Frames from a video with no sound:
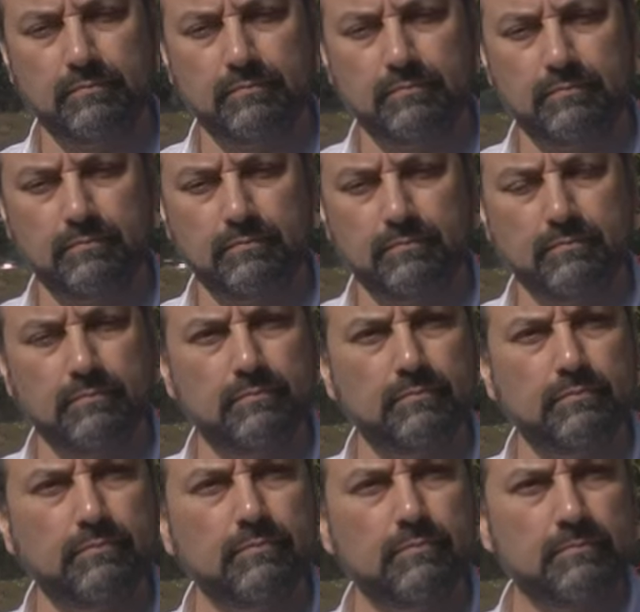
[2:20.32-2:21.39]

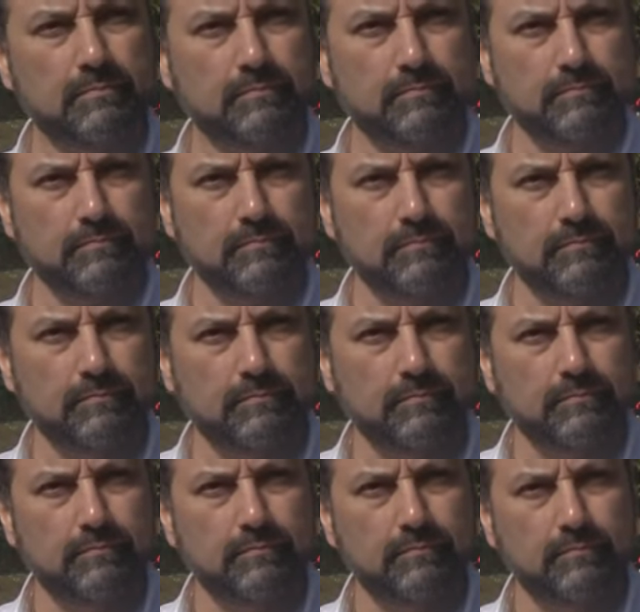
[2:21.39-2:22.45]

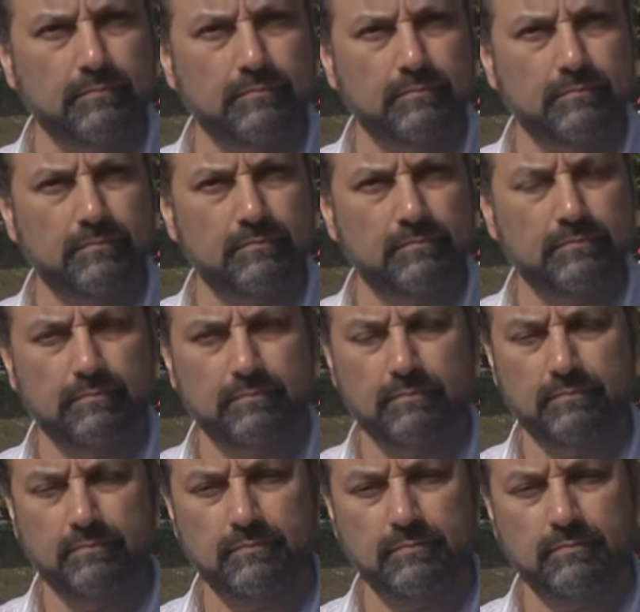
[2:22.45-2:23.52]

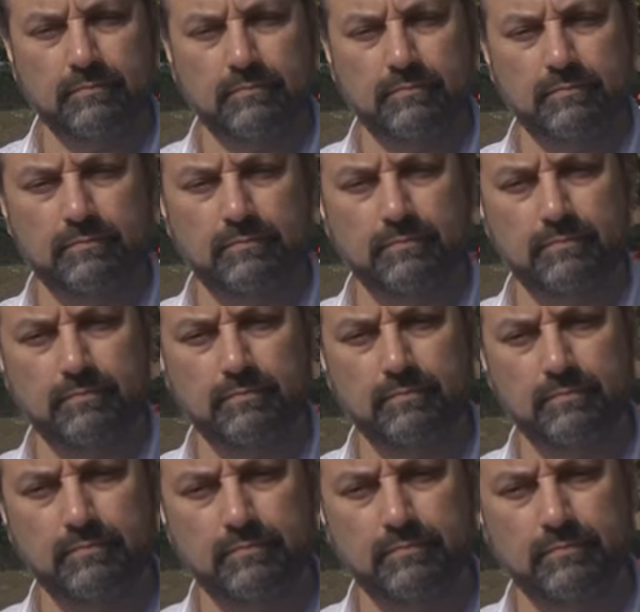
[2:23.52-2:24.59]

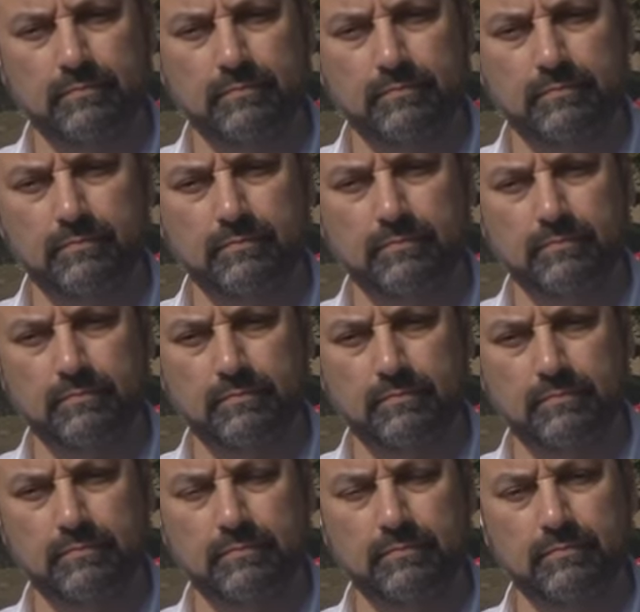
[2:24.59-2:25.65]

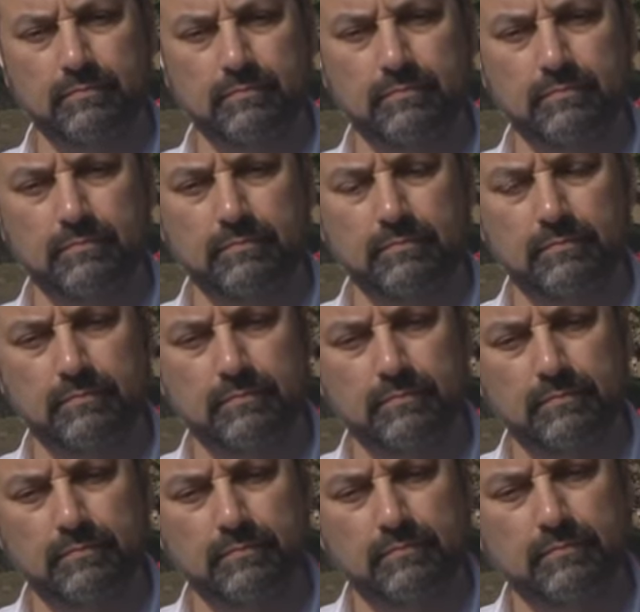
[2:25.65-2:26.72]

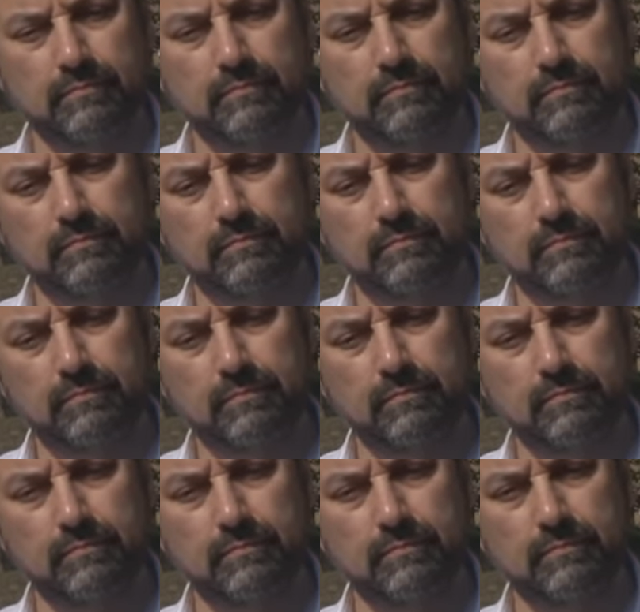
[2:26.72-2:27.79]

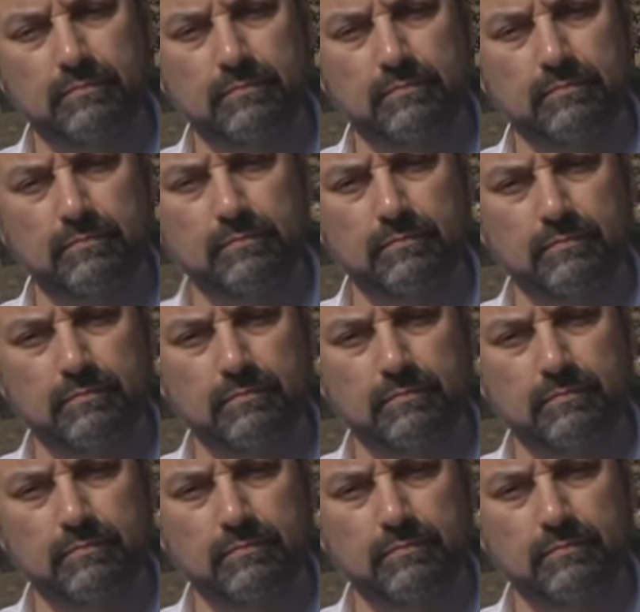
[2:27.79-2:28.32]
This person isn't speaking.